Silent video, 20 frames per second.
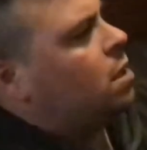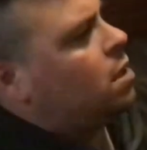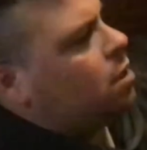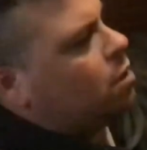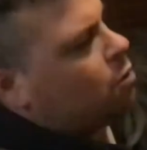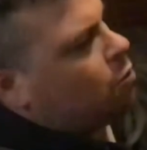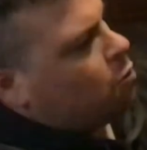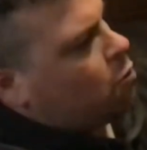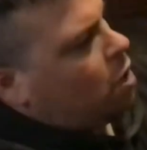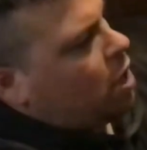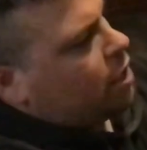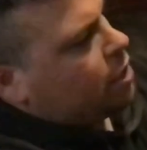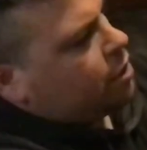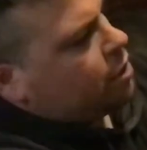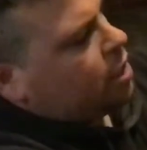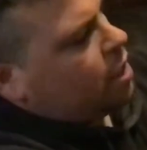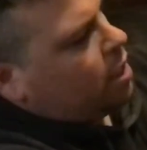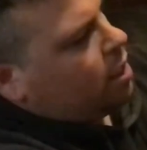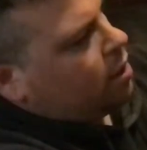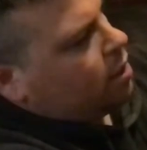your wash
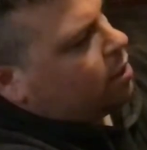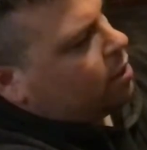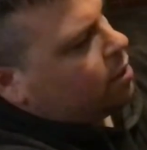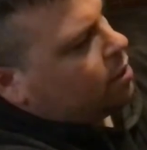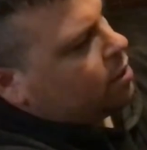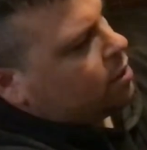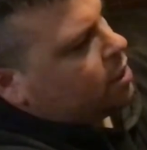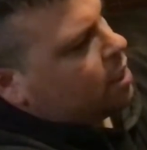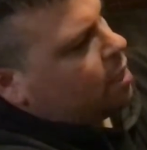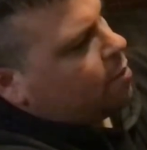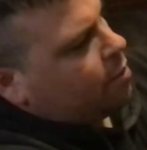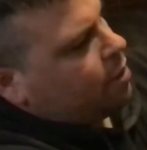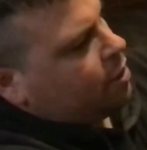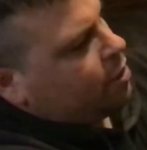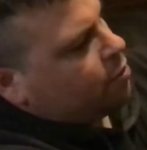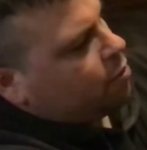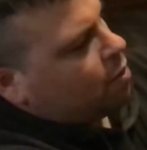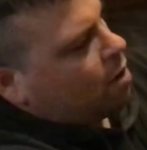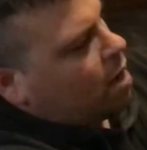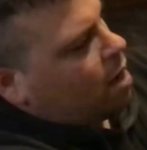colors, how many
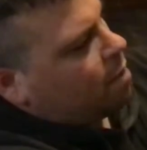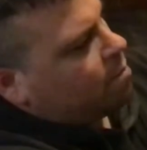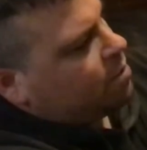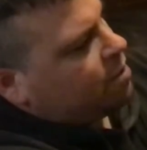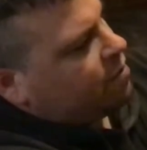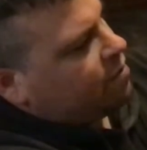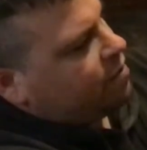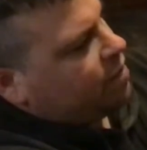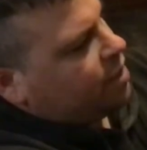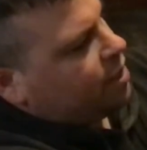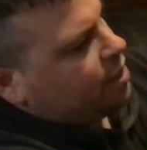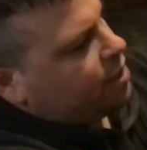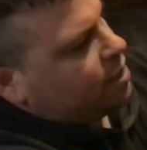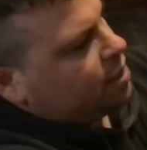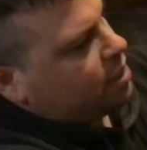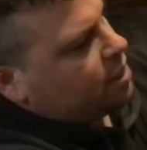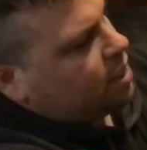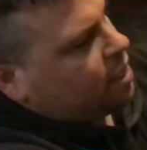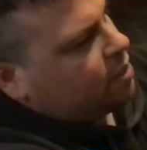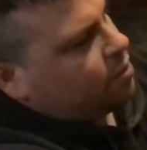drops of each,
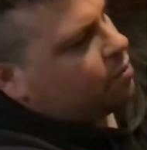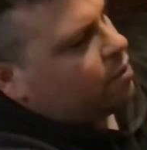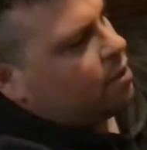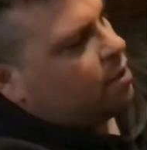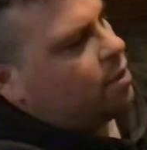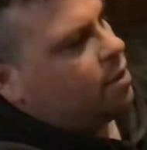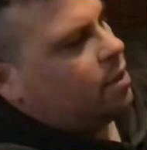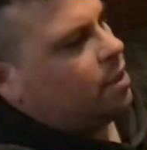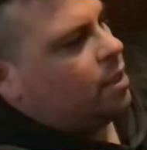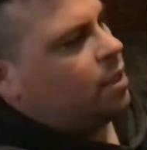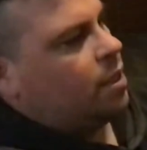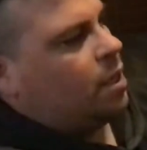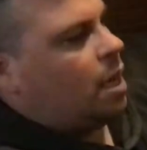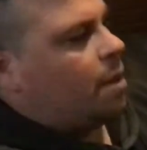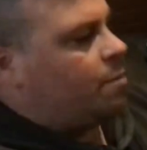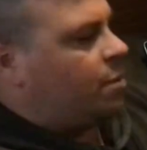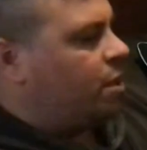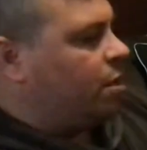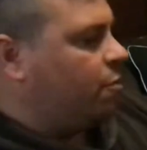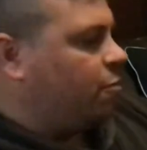etc.
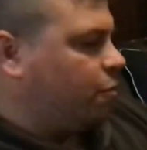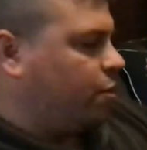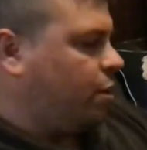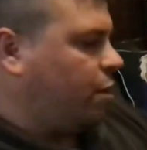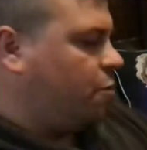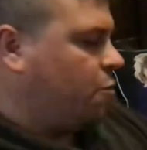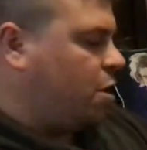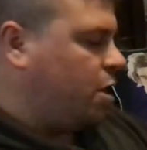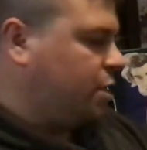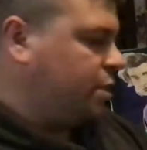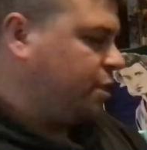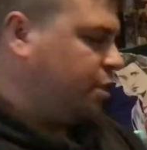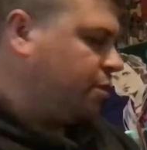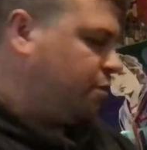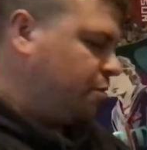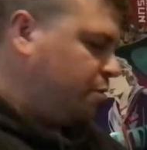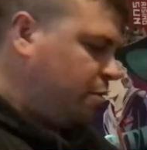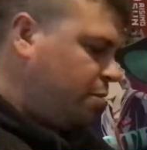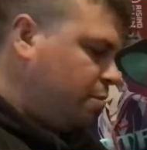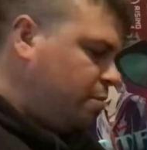And it really walks you
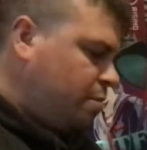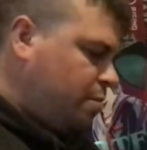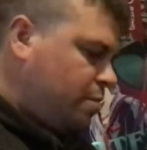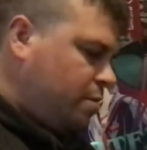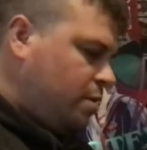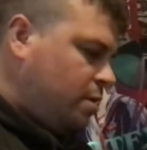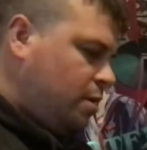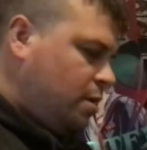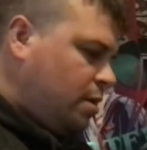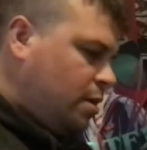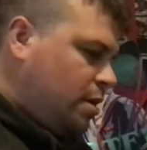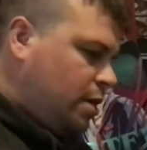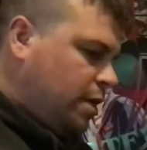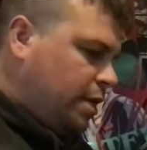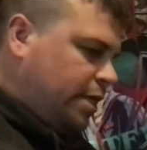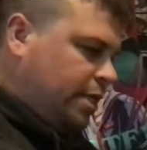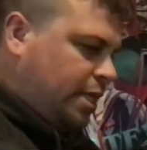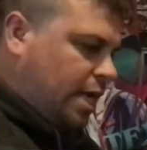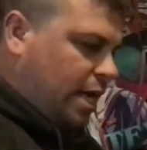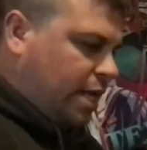through
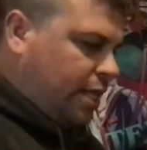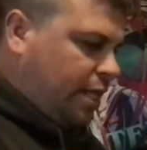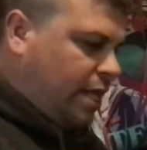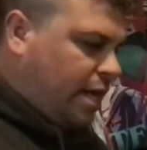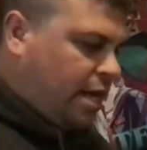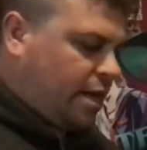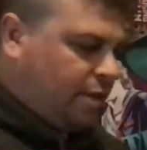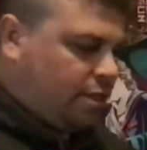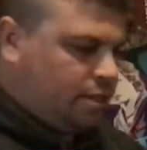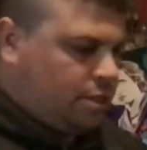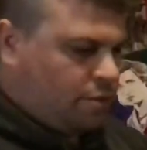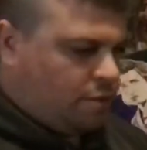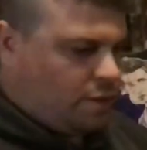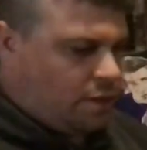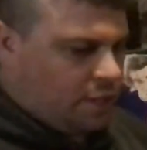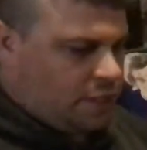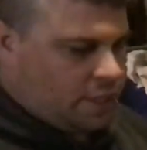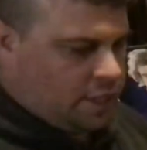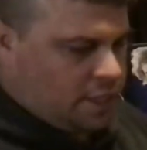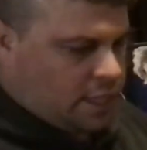exactly how to do all
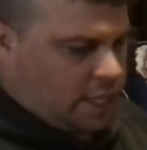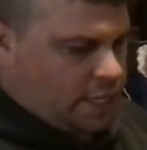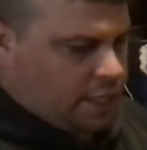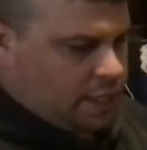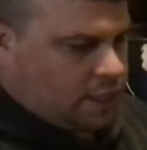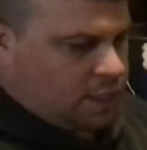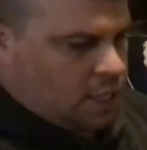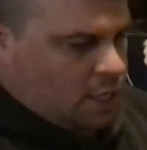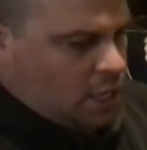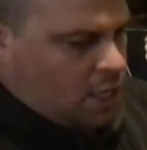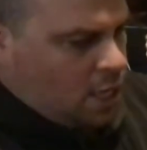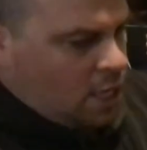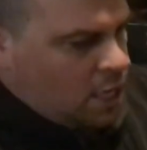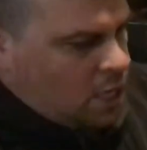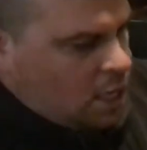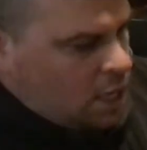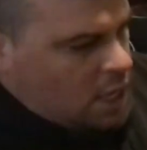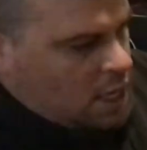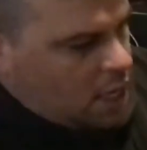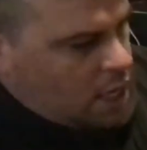these things.
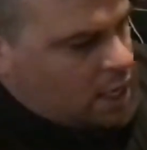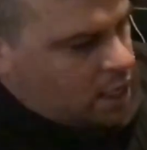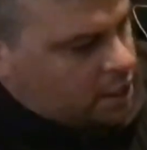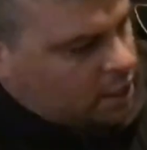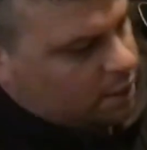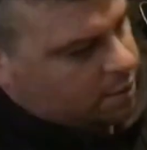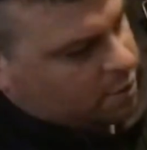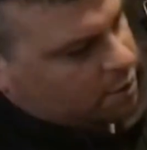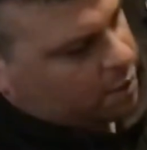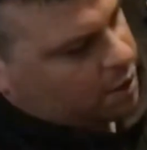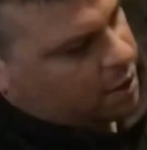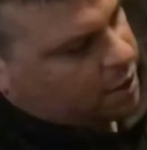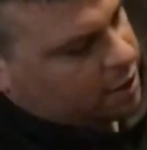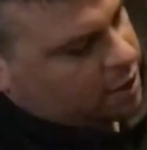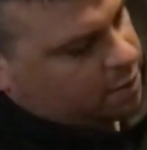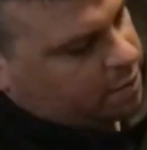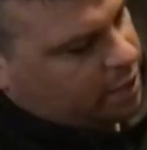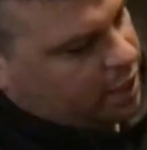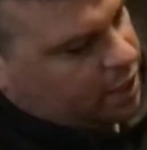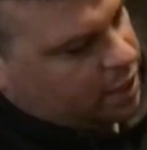Comes with all these
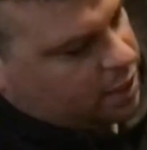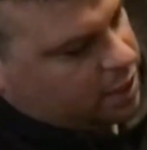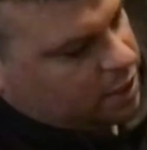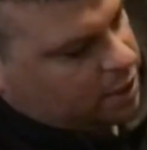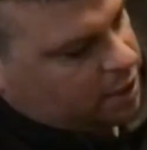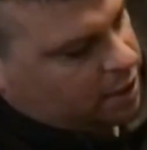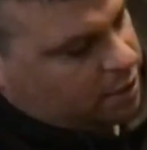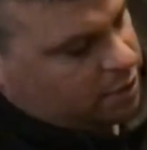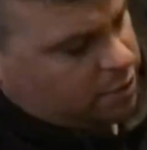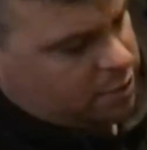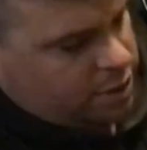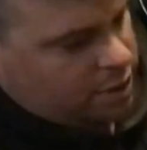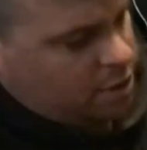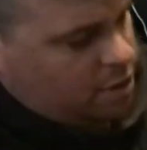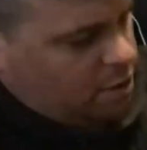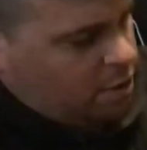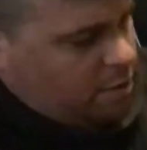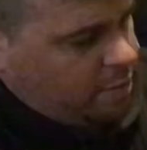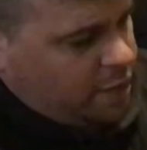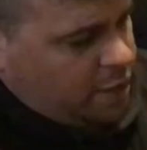paints. These are still
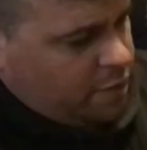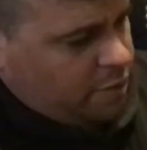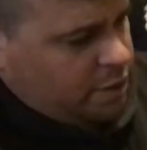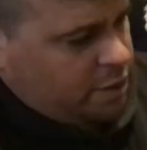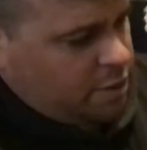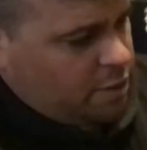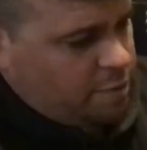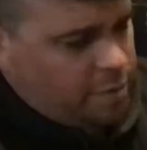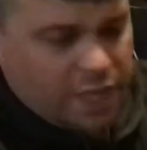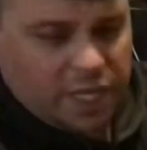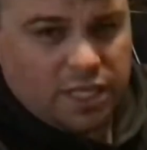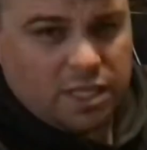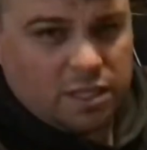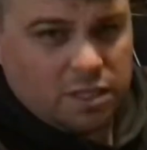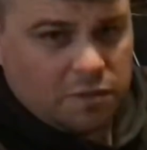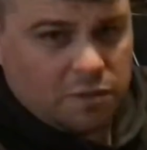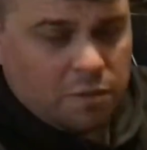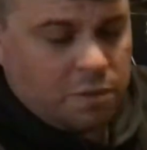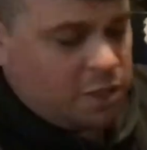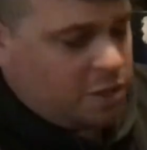all my original paints
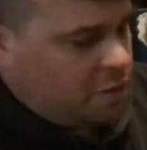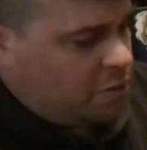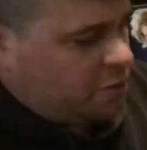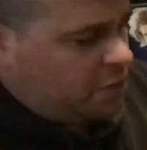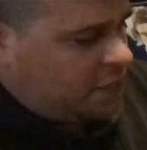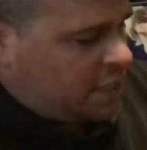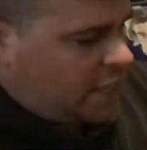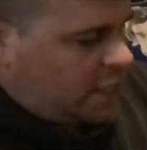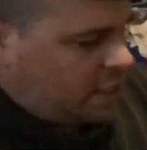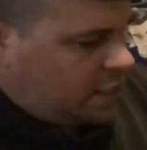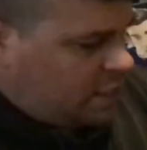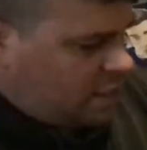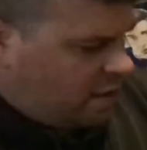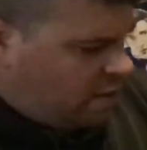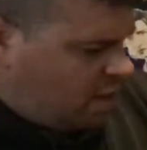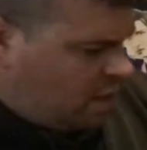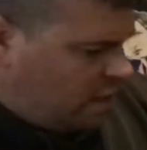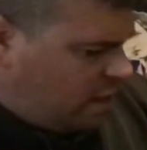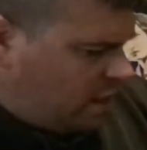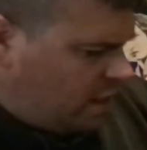from the 2 sets.
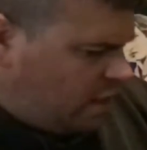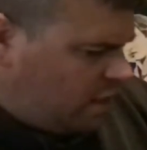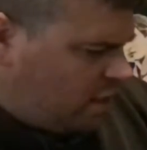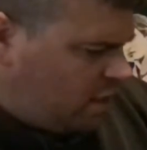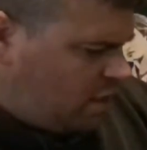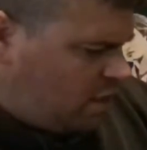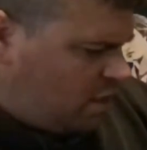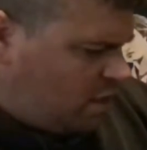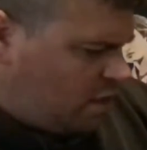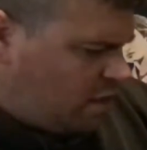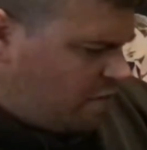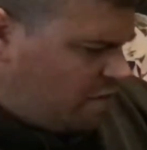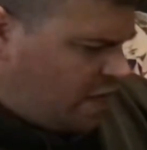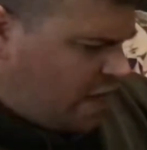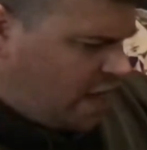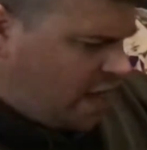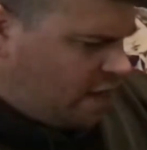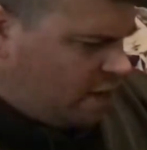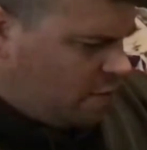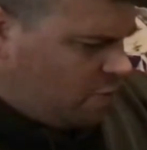I think I've
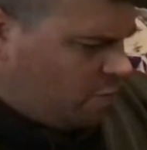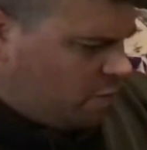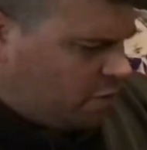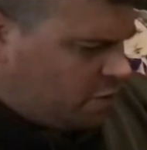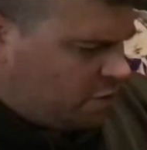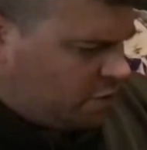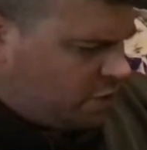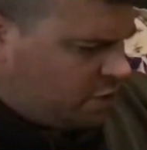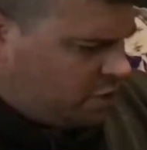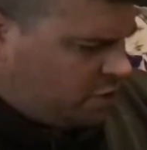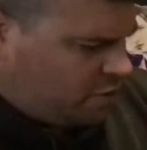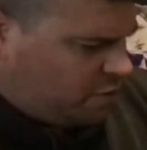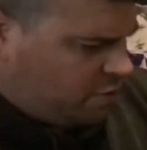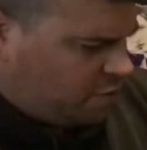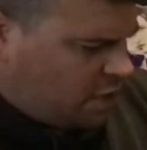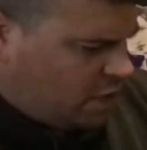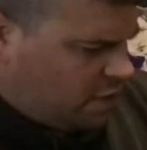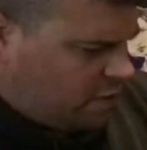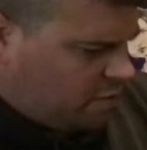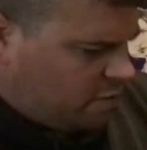added 1 or 2
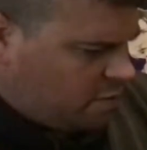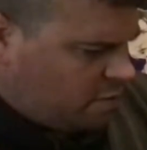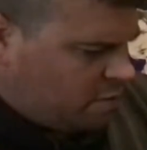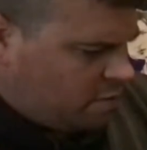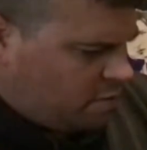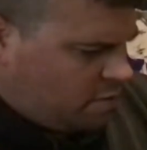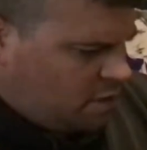other